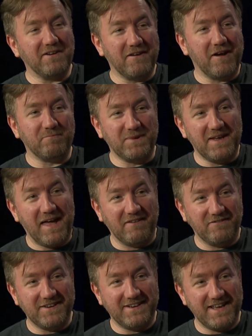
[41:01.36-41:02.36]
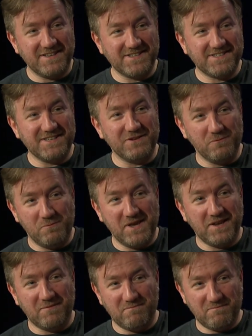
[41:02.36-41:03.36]
not be advantageous to you
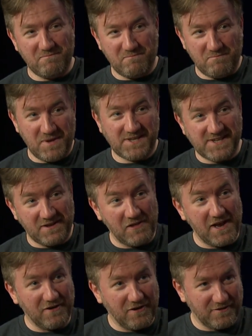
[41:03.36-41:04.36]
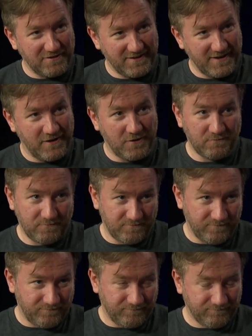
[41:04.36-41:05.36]
being mixing later. You know.
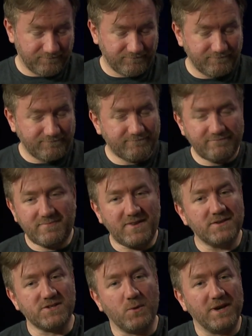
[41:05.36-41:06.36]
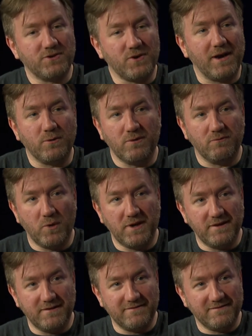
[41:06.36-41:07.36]
Yeah, absolutely. So I try to avoid
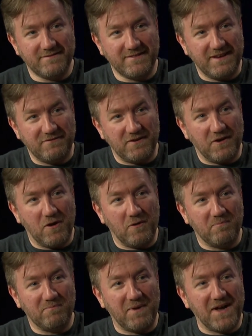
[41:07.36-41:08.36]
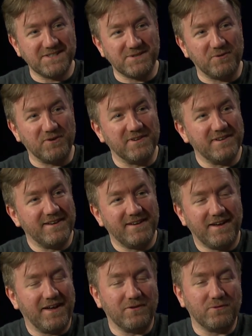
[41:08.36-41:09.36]
it if at all possible.
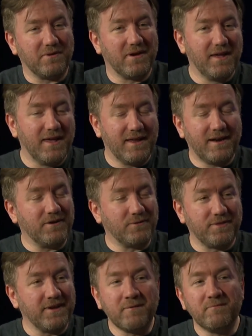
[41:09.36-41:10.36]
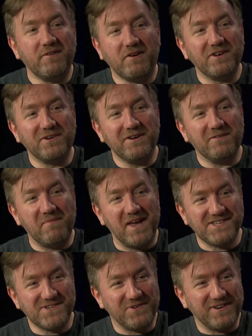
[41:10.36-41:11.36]
Yeah. I don't, and I don't think I'm very good at
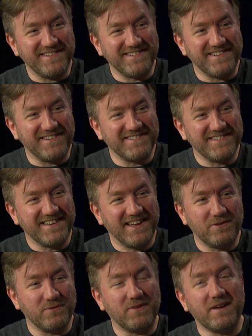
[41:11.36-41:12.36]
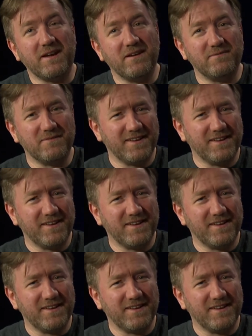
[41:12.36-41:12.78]
mastering. So no. I don't think I.